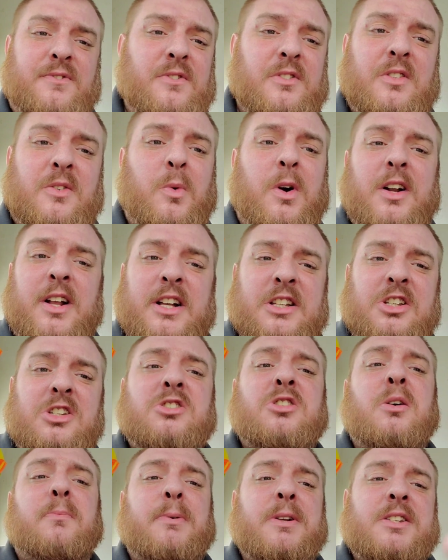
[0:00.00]
wear that
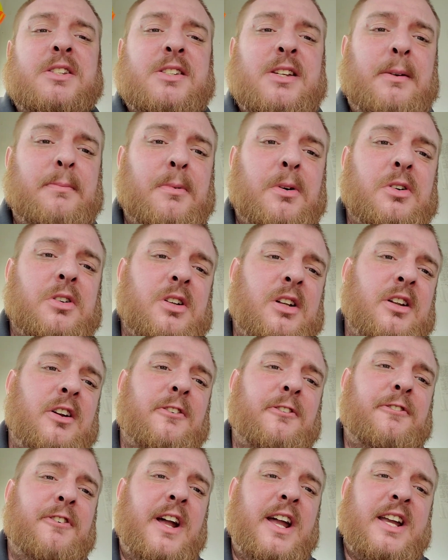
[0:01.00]
stupid symbol on their
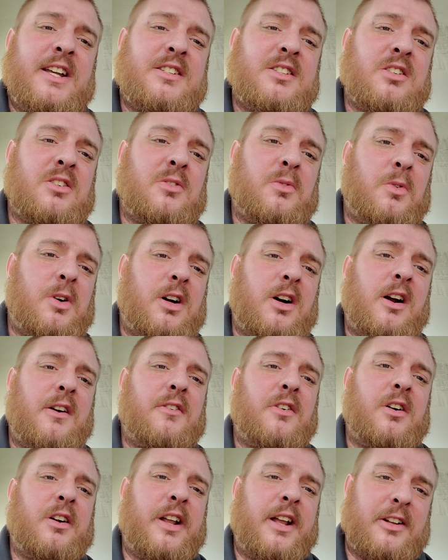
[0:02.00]
face or
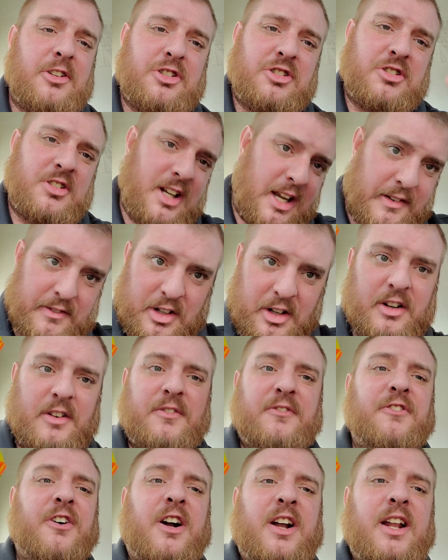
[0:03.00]
wherever and they shave their
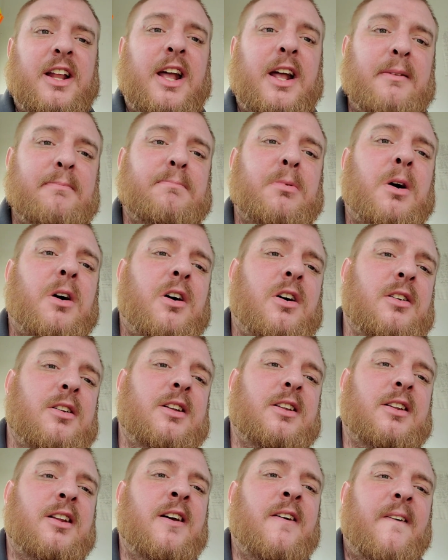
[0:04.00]
fucking head bald
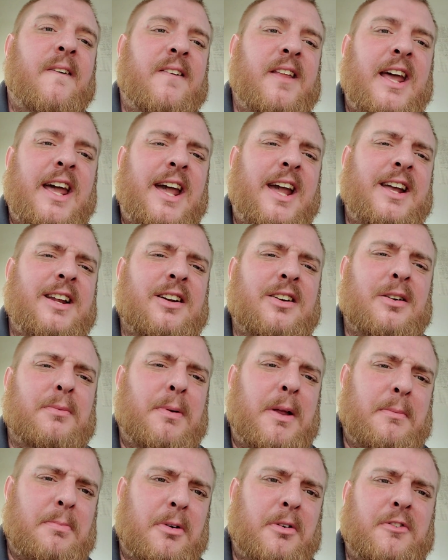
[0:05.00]
and they hate other
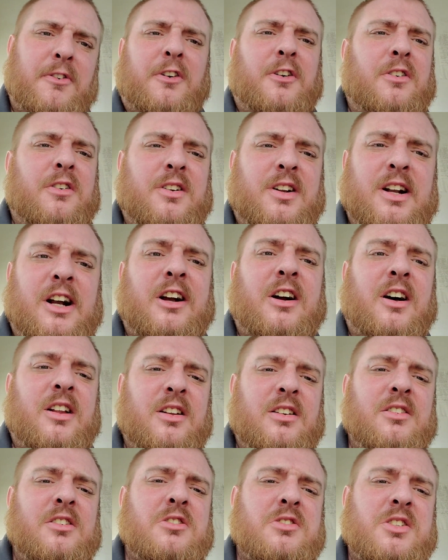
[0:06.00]
people for the
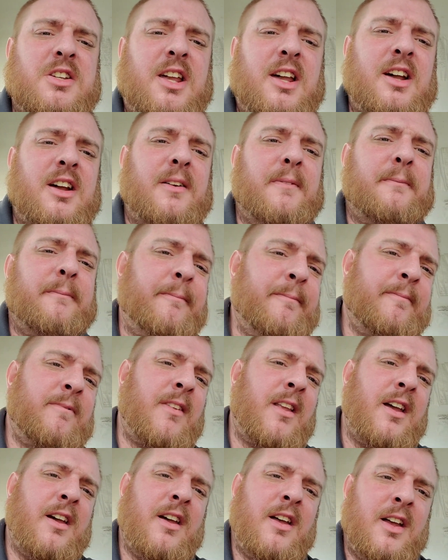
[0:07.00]
color of their skin,
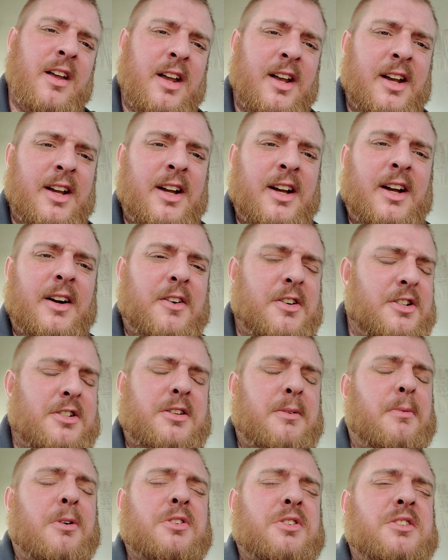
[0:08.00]
which is
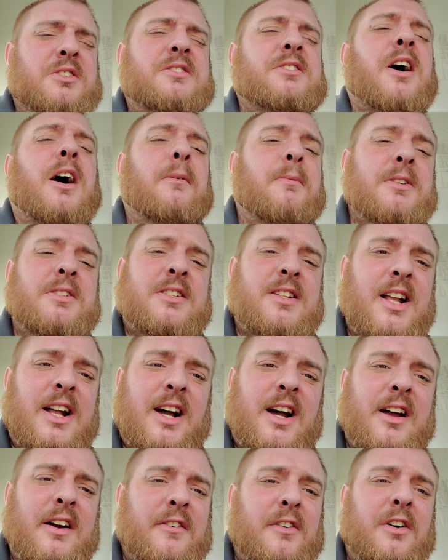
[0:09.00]
the most dumbest thing
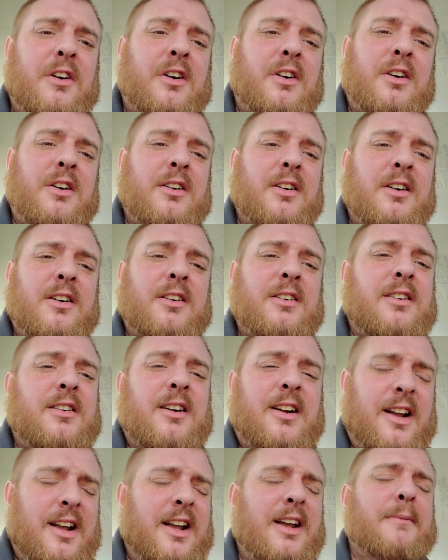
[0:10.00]
I ever heard
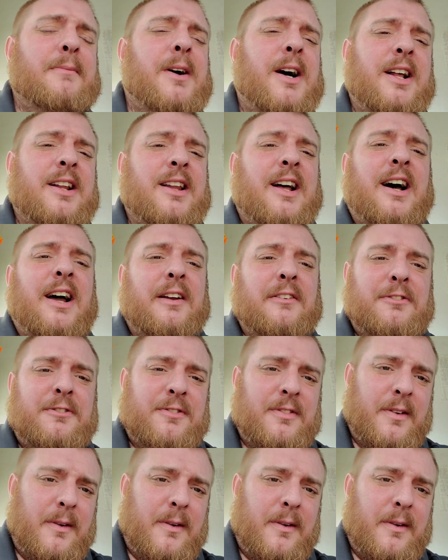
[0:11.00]
in my life.